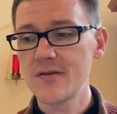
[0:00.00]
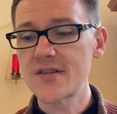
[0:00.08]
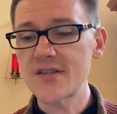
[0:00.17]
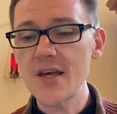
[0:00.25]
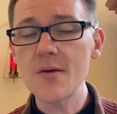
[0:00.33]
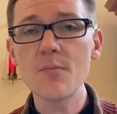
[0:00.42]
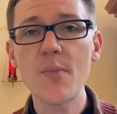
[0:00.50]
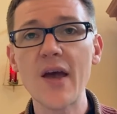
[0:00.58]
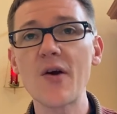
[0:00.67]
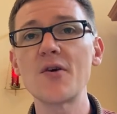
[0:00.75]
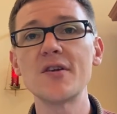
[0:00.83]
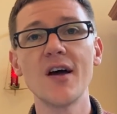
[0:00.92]
the same
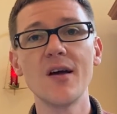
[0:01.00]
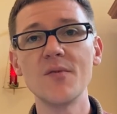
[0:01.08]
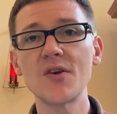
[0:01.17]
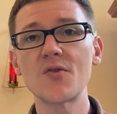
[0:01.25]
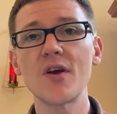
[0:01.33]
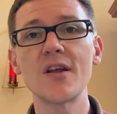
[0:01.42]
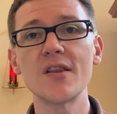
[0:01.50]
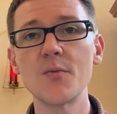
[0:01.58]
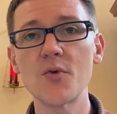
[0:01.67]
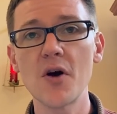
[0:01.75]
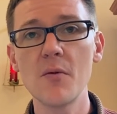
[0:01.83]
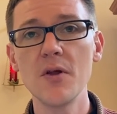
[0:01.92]
paradigm that created the
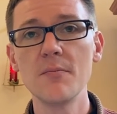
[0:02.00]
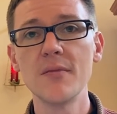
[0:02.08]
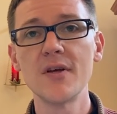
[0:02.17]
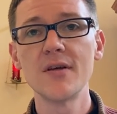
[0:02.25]
problem?